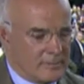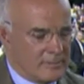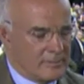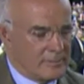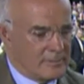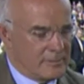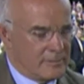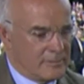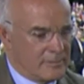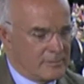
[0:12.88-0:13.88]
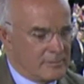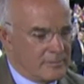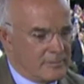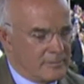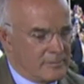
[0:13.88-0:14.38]

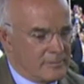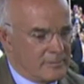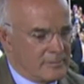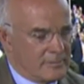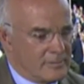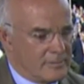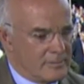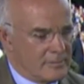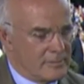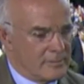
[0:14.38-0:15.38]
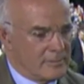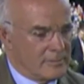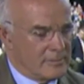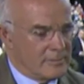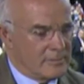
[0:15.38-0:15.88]

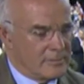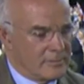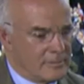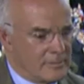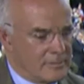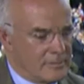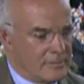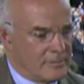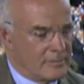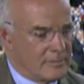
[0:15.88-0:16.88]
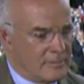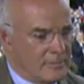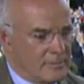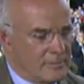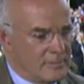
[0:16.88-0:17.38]

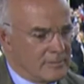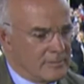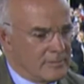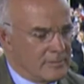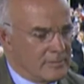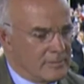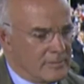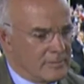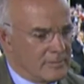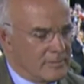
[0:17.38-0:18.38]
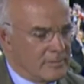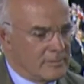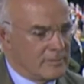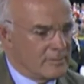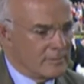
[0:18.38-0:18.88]

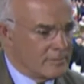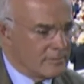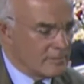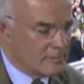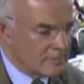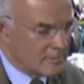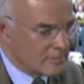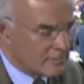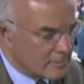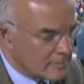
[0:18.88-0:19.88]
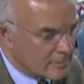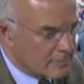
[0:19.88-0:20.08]
This person isn't speaking.